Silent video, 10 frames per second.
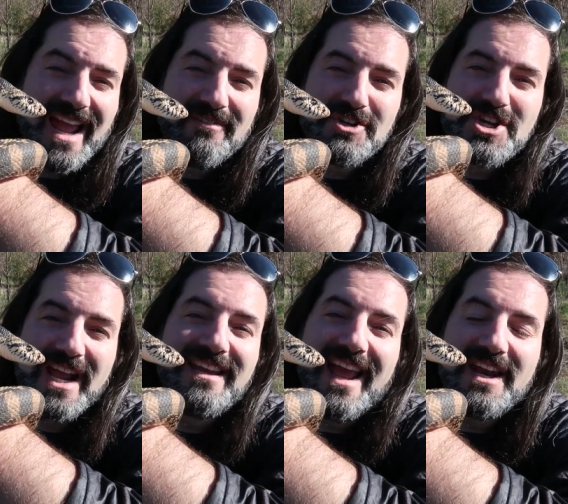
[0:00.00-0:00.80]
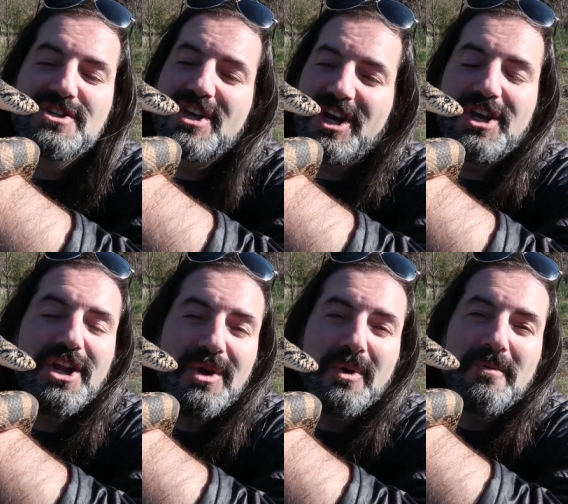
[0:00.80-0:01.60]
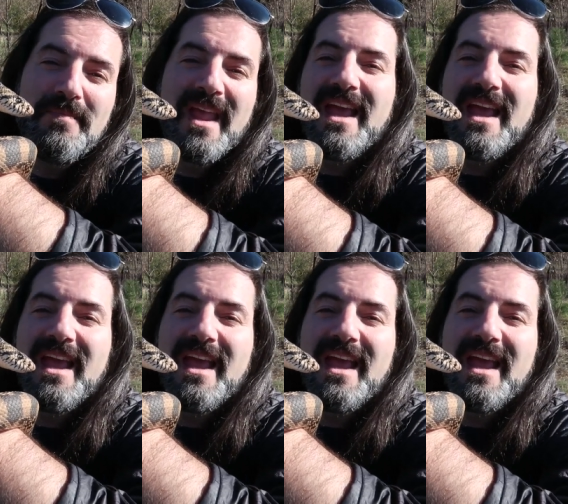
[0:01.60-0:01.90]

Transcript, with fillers: I haven't checked yet, is gonna do